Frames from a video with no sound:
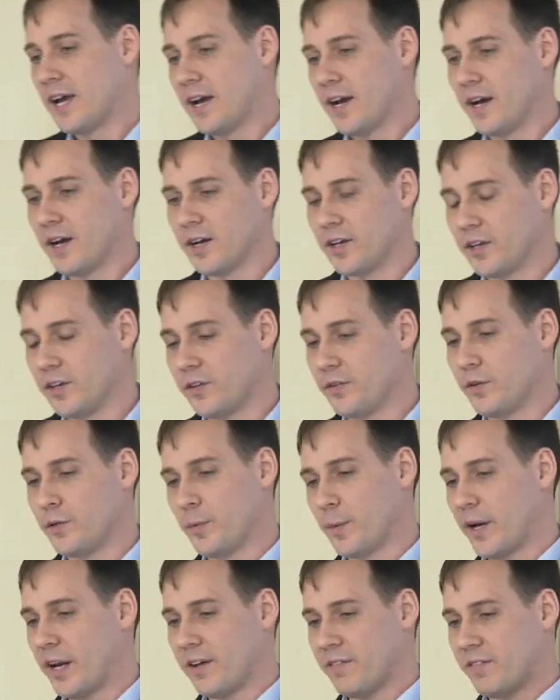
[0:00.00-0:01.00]
Uh, you,
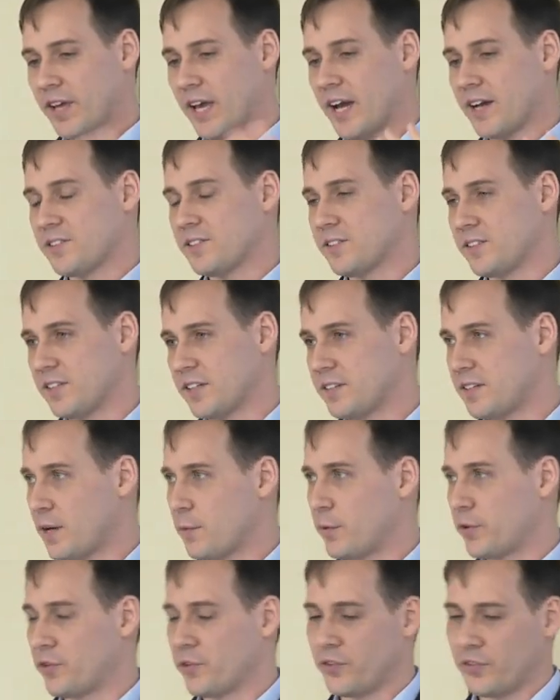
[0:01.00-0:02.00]
you, might have gases at
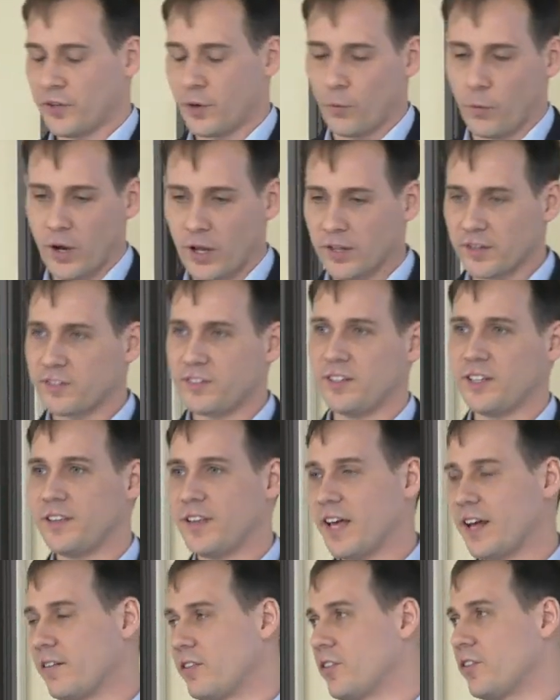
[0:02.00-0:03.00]
temperatures that well exceed
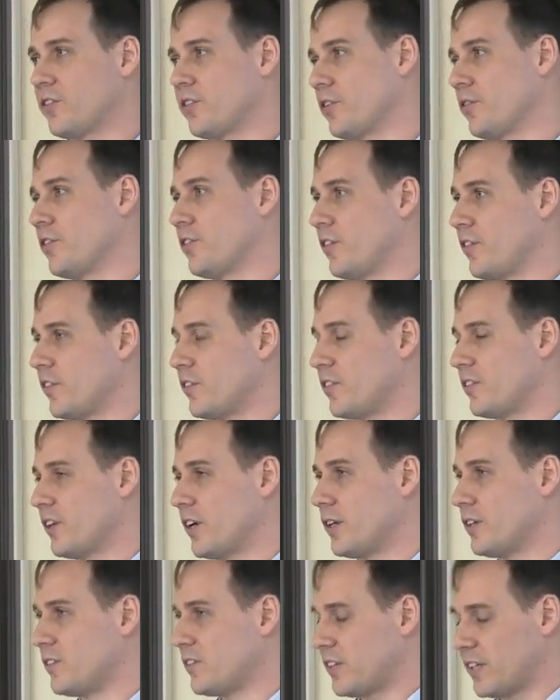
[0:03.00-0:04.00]
that of the surface of the
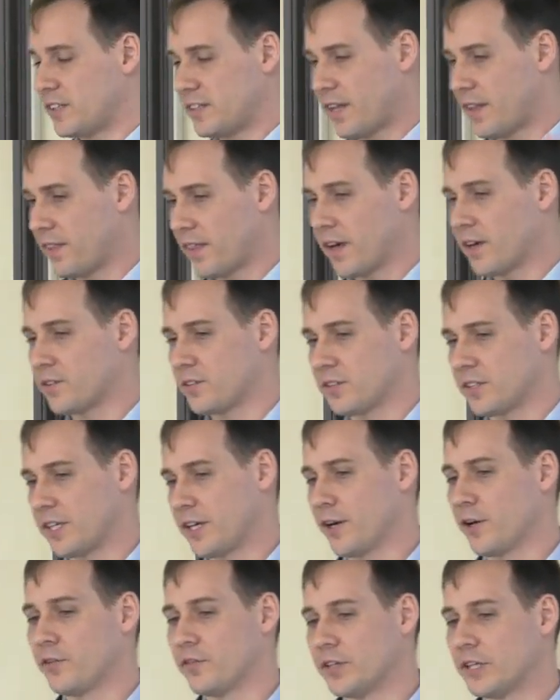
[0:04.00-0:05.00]
sun, say 10,000
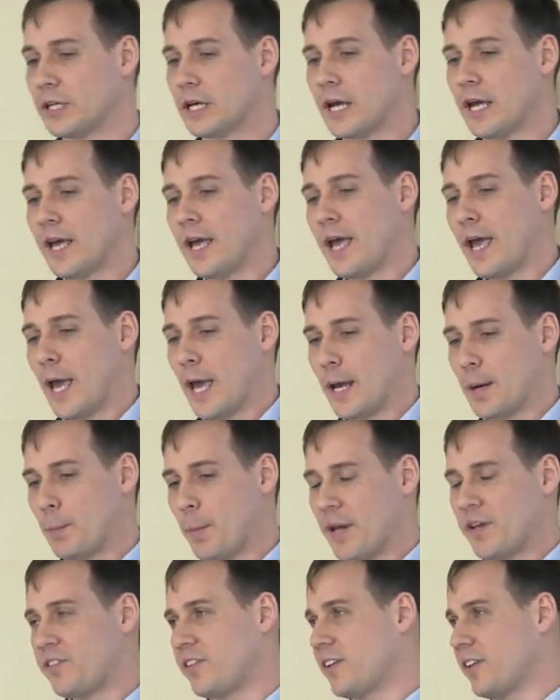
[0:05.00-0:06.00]
Kelvin. And
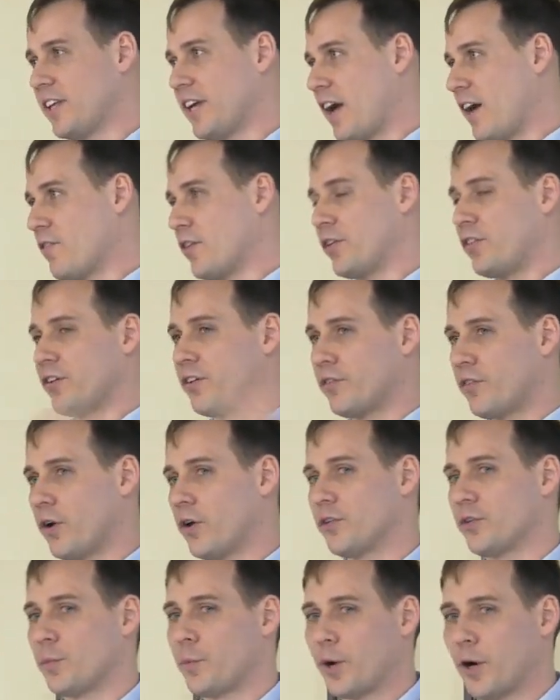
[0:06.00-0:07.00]
basically everything
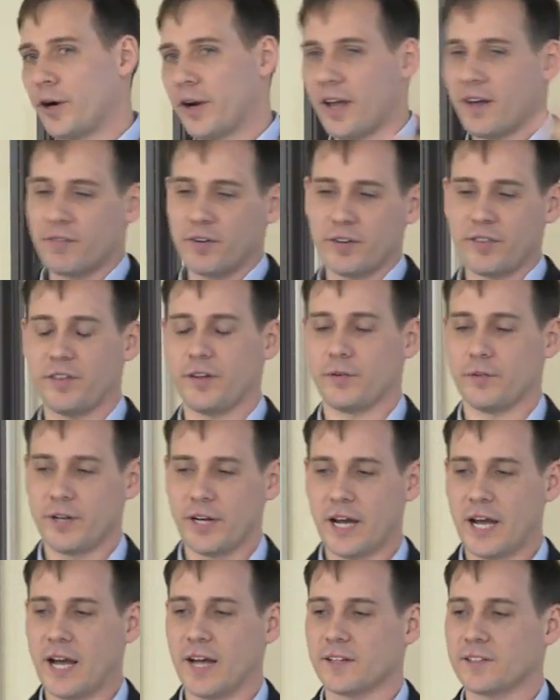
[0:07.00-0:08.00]
falls apart, everything
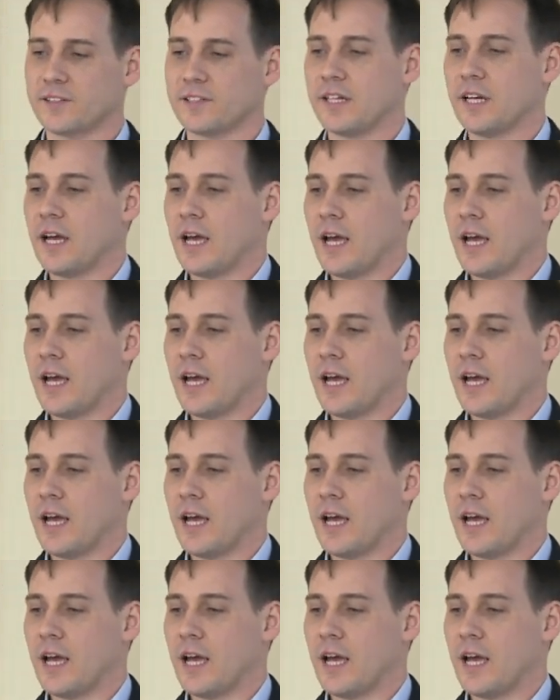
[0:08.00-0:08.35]
reacts.